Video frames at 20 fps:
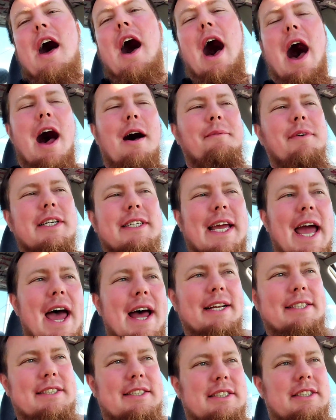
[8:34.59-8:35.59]
I'm a
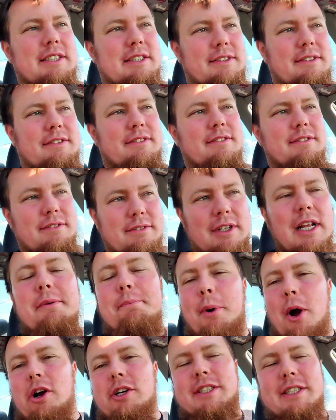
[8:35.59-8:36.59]
guess,
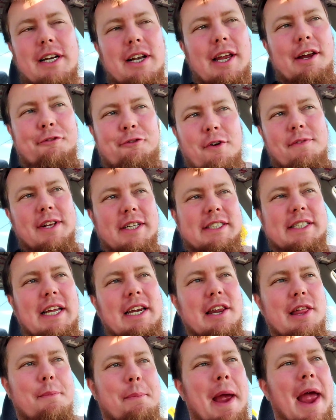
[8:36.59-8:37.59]
personally, from the
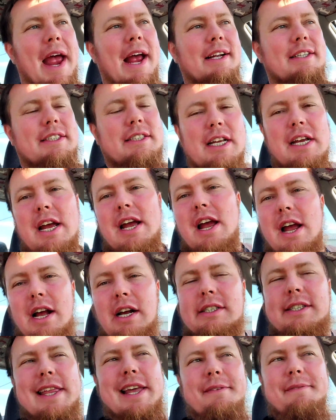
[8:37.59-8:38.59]
seat of the pants,
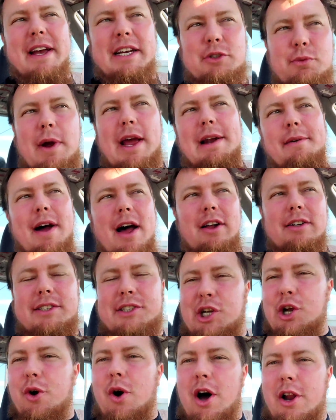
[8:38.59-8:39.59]
this thing makes right about
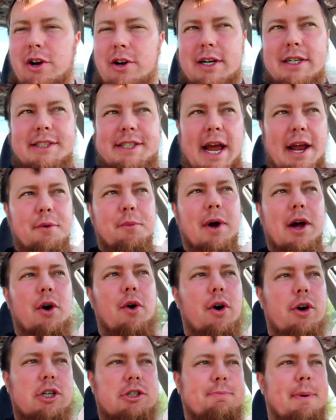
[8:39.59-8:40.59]
210 wheel
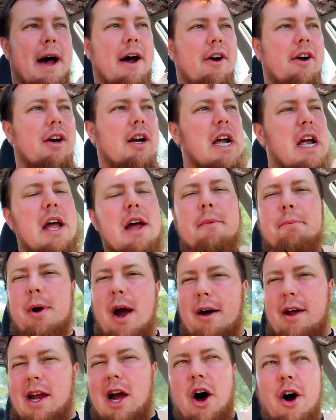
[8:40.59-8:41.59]
horsepower,
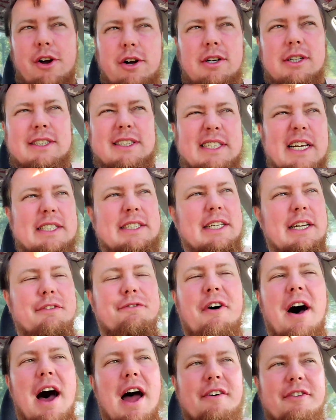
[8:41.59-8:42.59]
probably 165,
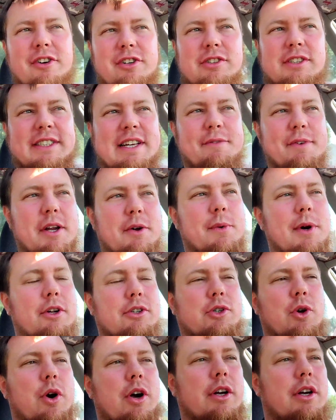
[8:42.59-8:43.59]
170
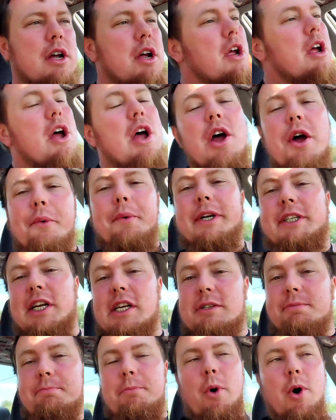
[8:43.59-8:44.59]
wheel torque, which
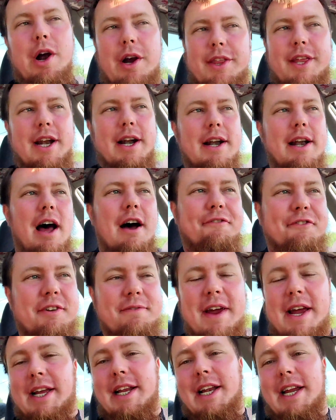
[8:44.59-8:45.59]
is more than enough
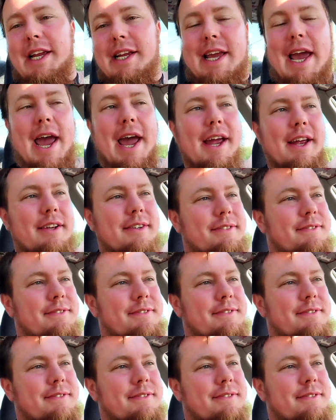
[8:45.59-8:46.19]
to make an EK.